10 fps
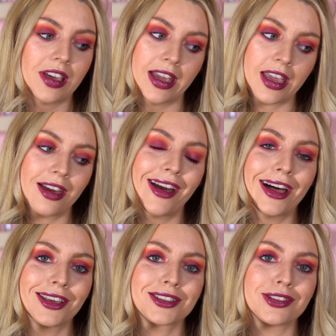I hear
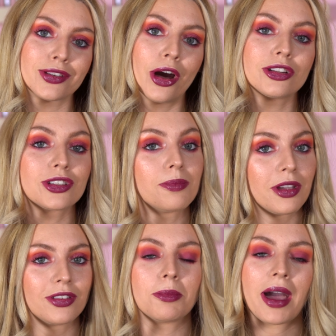Alex has got
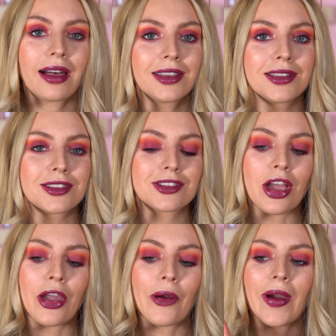both the palettes,
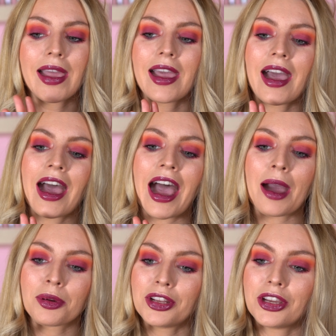so
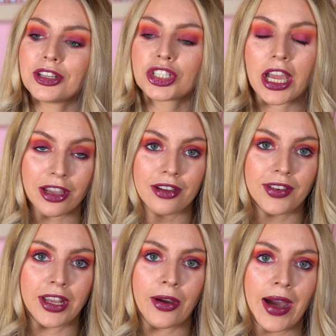I'm going to check her
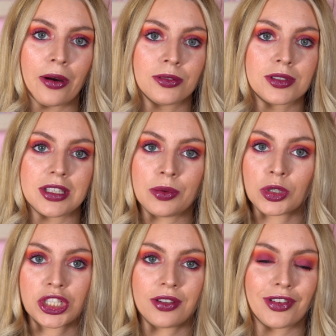video out, see
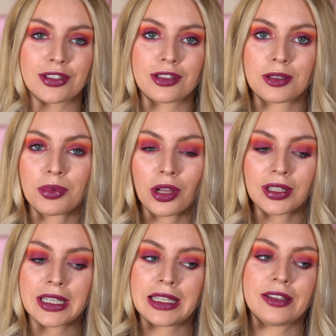what she thinks of the
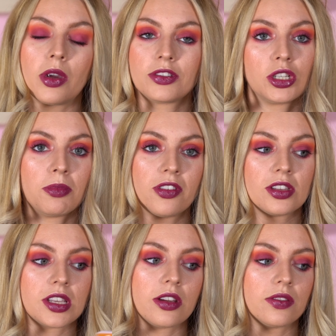Praline, whether she
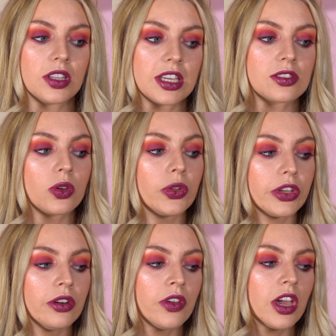prefers over this or
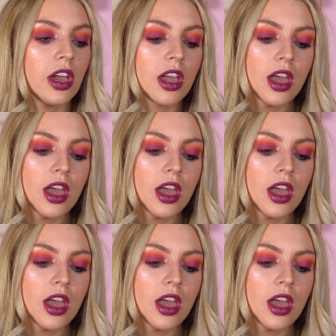the other.